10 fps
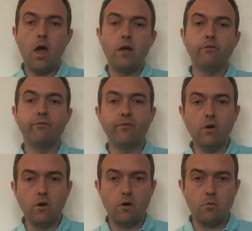A
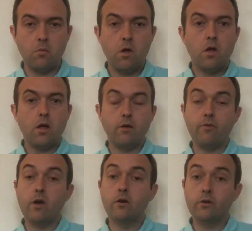firm, if
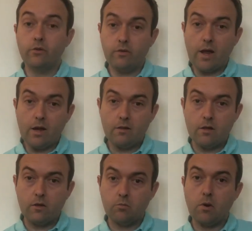they understand
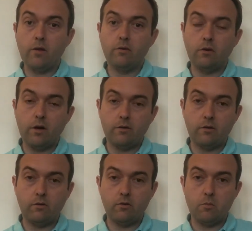this price
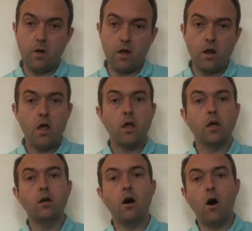elasticity of demand,
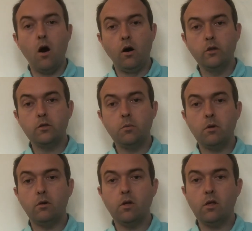can
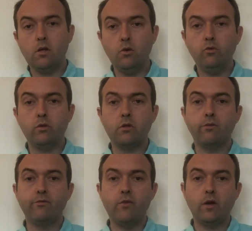ultimately use it to
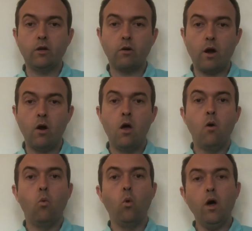figure out
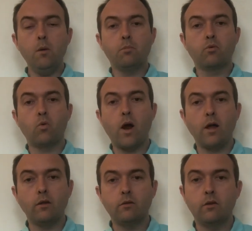what
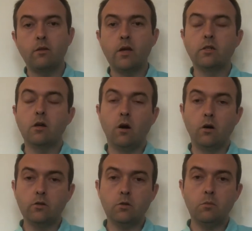price they should
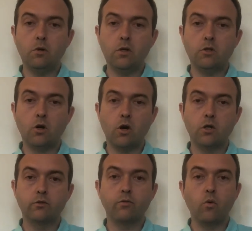ultimately
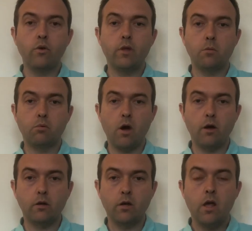charge for their
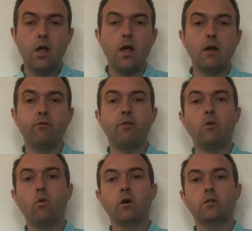product if they
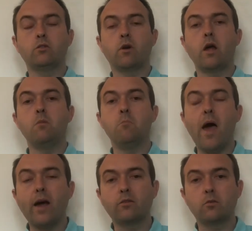want to try and
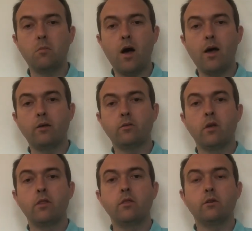maximize
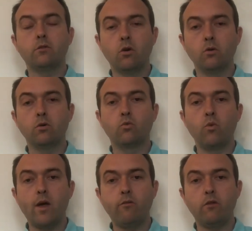the total
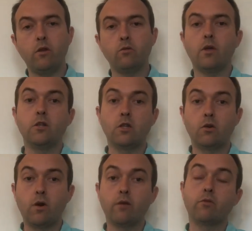revenue they
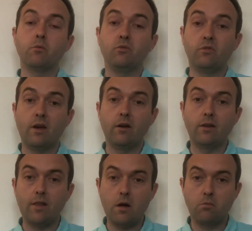generate from
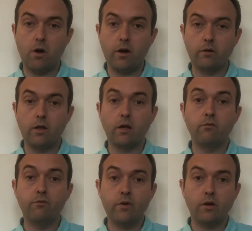selling that product. They
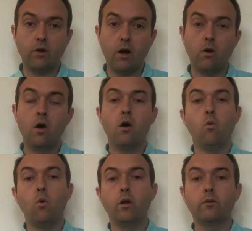can figure out
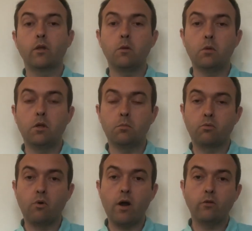what is going to be the
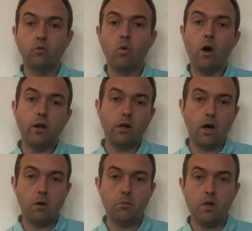price quantity
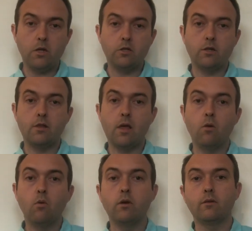combination that they
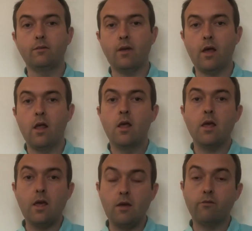want to set
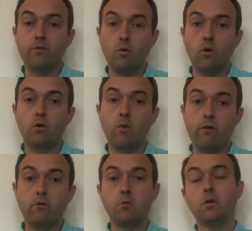if they want
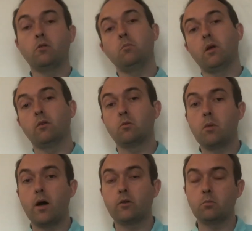revenue to be as big as it
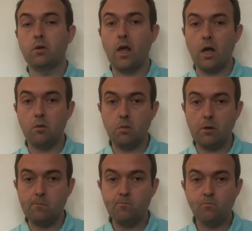possibly can be.